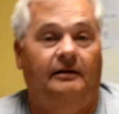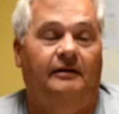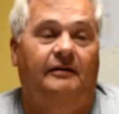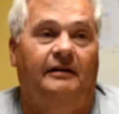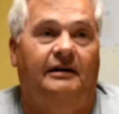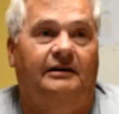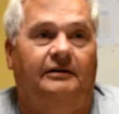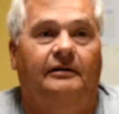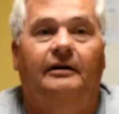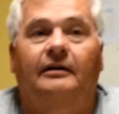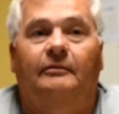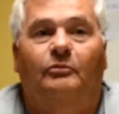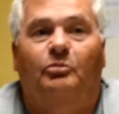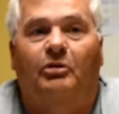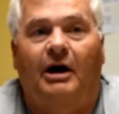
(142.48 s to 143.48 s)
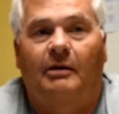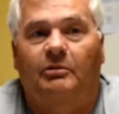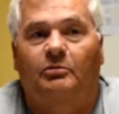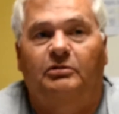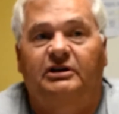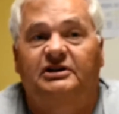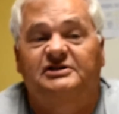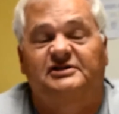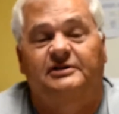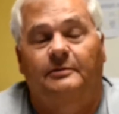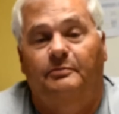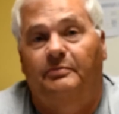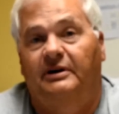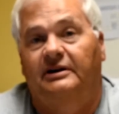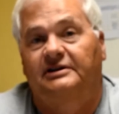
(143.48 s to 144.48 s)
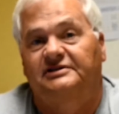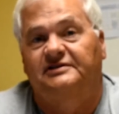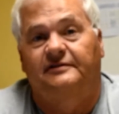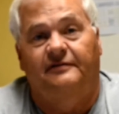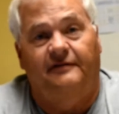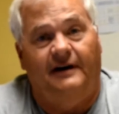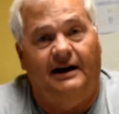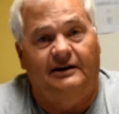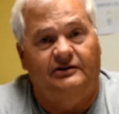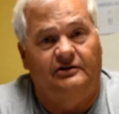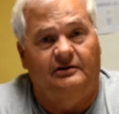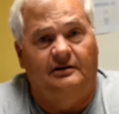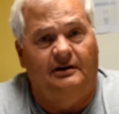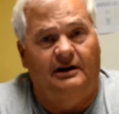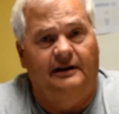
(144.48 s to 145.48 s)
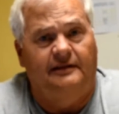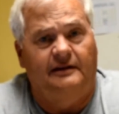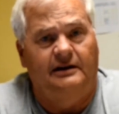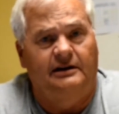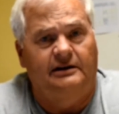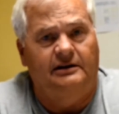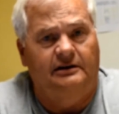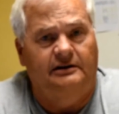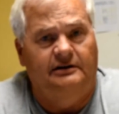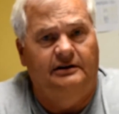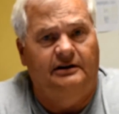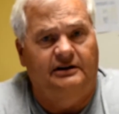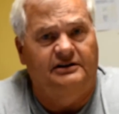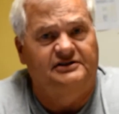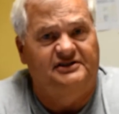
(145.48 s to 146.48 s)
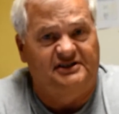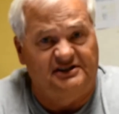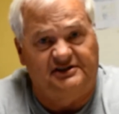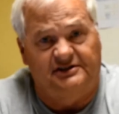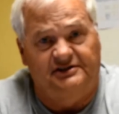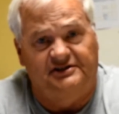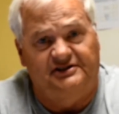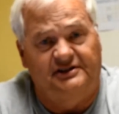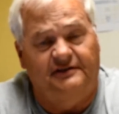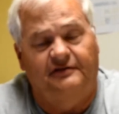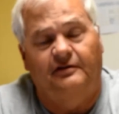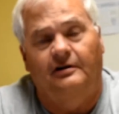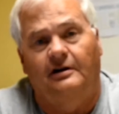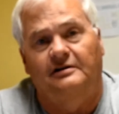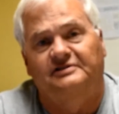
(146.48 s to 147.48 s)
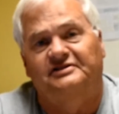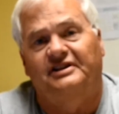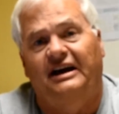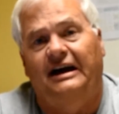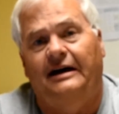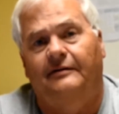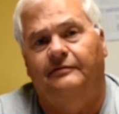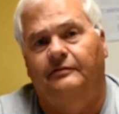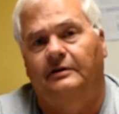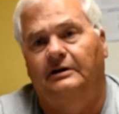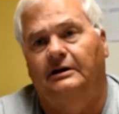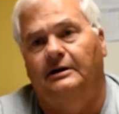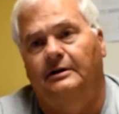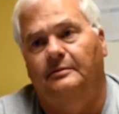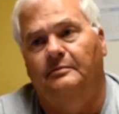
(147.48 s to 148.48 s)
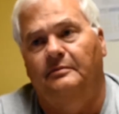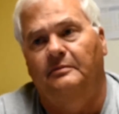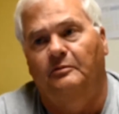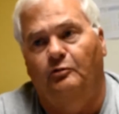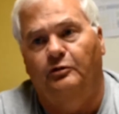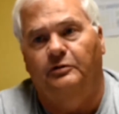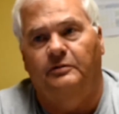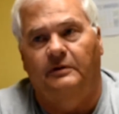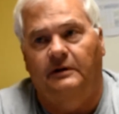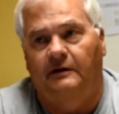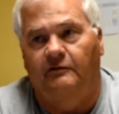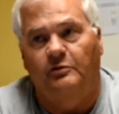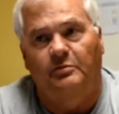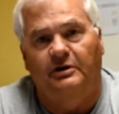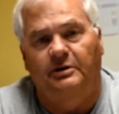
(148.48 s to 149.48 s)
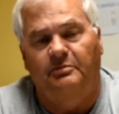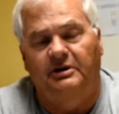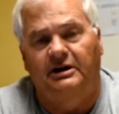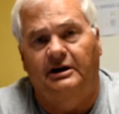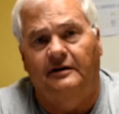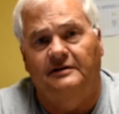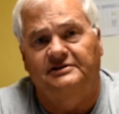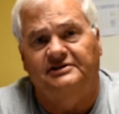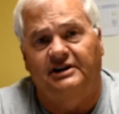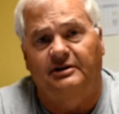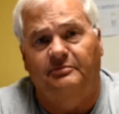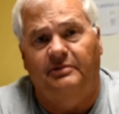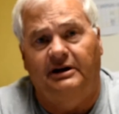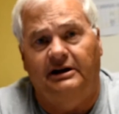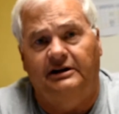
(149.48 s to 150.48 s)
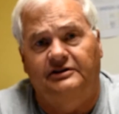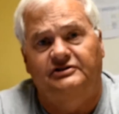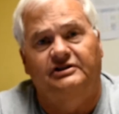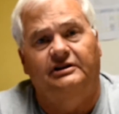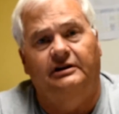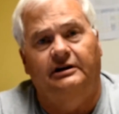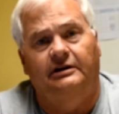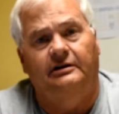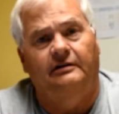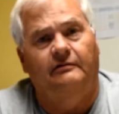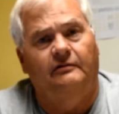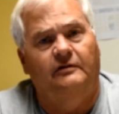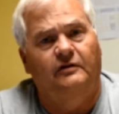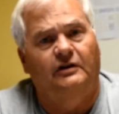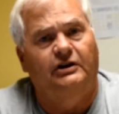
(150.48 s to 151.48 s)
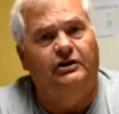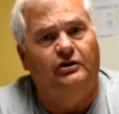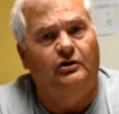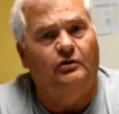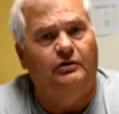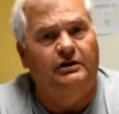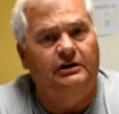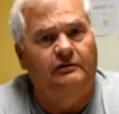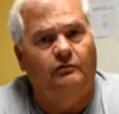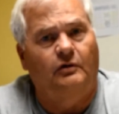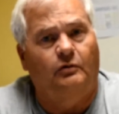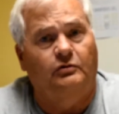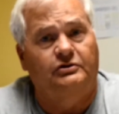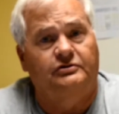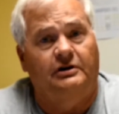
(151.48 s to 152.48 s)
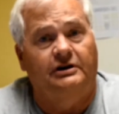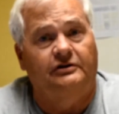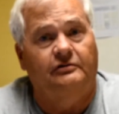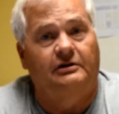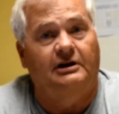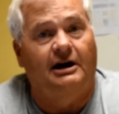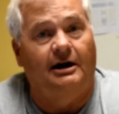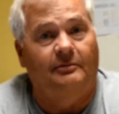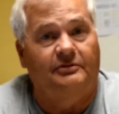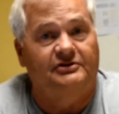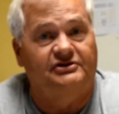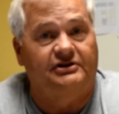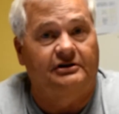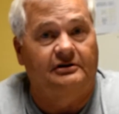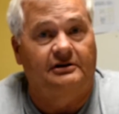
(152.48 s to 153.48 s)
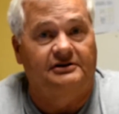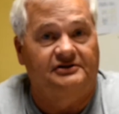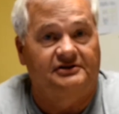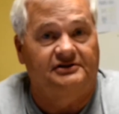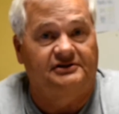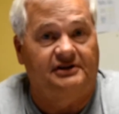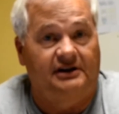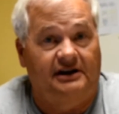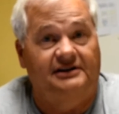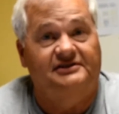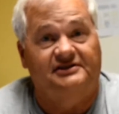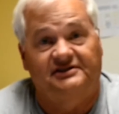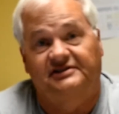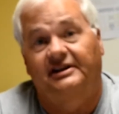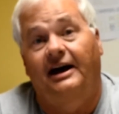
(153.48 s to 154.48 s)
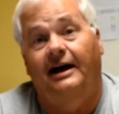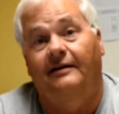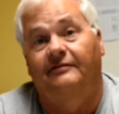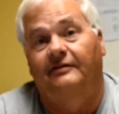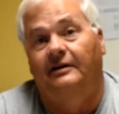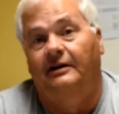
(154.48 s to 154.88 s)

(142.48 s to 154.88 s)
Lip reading: That probably is the biggest factor, I think, in consistency for our staff, with everybody being on the same page and really knowing what we're trying to accomplish here as a staff.